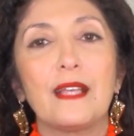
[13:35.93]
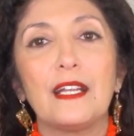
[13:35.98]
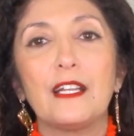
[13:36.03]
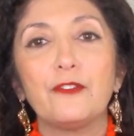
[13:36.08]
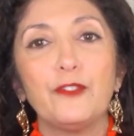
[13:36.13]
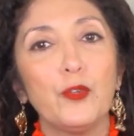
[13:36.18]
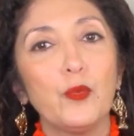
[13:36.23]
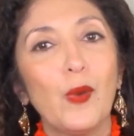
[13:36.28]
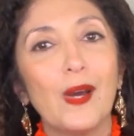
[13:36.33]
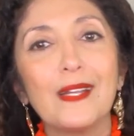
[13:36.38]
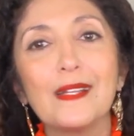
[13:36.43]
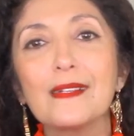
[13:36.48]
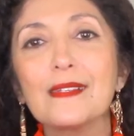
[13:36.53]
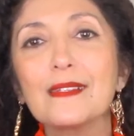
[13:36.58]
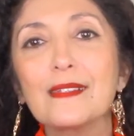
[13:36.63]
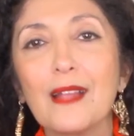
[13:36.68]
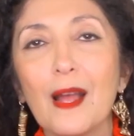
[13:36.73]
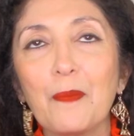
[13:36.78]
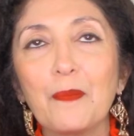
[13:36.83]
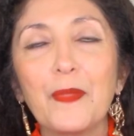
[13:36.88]
And if you wanted to
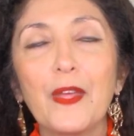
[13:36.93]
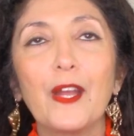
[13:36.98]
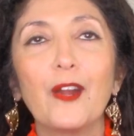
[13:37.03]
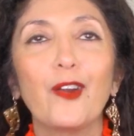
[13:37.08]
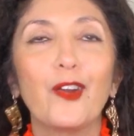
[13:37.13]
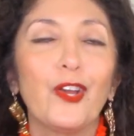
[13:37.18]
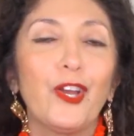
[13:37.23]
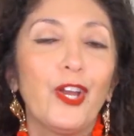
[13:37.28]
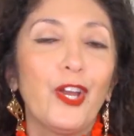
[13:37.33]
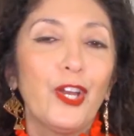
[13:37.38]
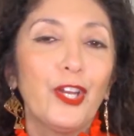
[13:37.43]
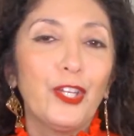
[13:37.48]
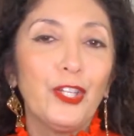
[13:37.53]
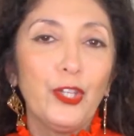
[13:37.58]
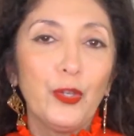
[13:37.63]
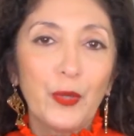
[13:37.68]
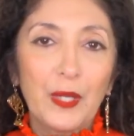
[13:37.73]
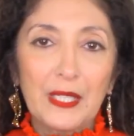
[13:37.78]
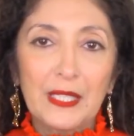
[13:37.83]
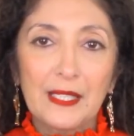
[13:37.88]
stop there,
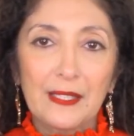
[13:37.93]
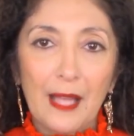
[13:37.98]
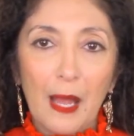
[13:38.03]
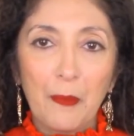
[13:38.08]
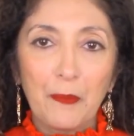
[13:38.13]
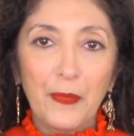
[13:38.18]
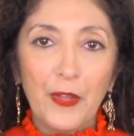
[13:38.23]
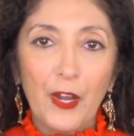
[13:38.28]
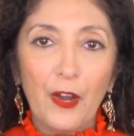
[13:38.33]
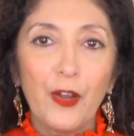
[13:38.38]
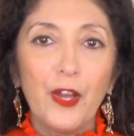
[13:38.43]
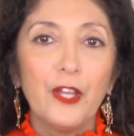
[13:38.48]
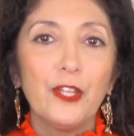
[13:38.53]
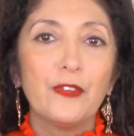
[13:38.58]
you could stop there.